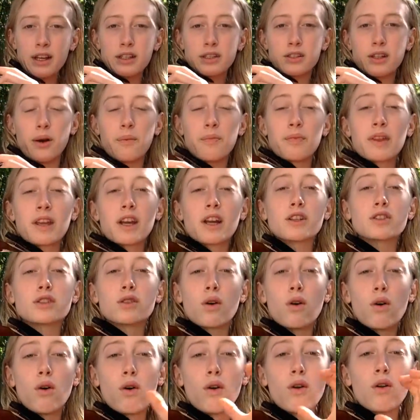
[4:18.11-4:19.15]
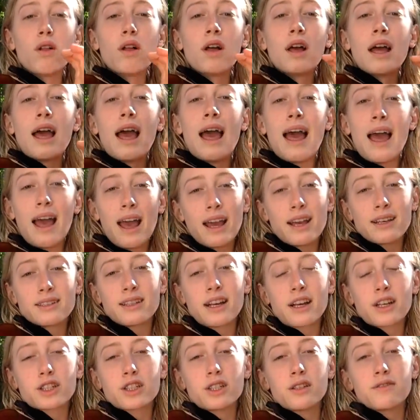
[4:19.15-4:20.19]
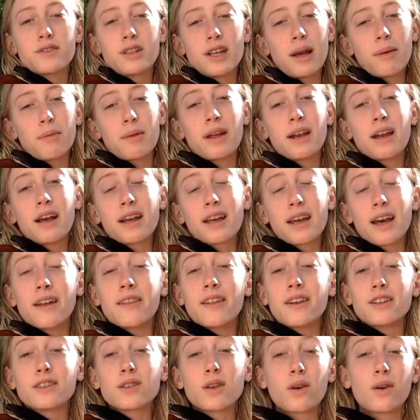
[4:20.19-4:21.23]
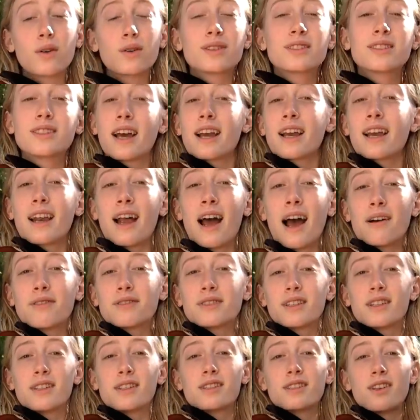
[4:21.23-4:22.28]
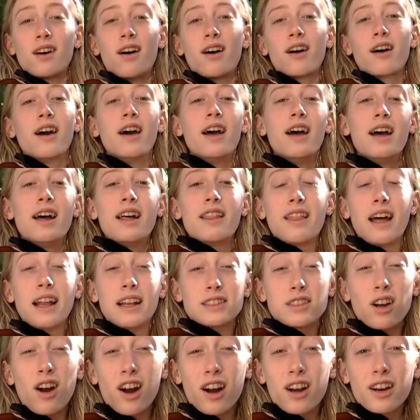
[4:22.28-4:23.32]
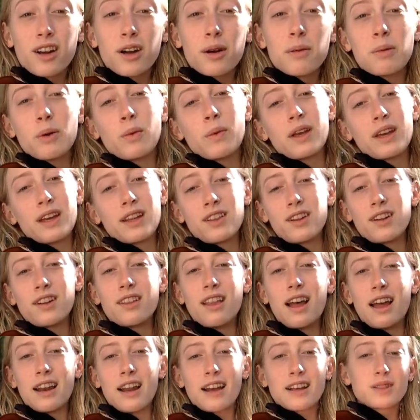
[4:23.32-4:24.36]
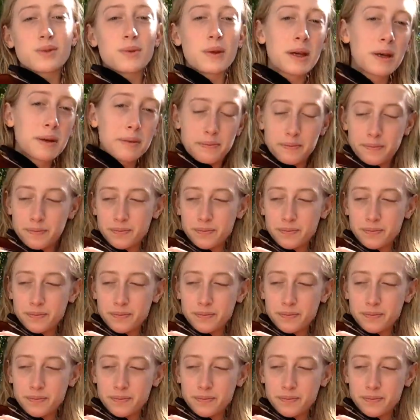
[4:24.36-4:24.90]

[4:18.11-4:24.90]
So here's the whole A section of Tam Lin. Again, there's a whole second half to this song that's harder, but we can learn that next week.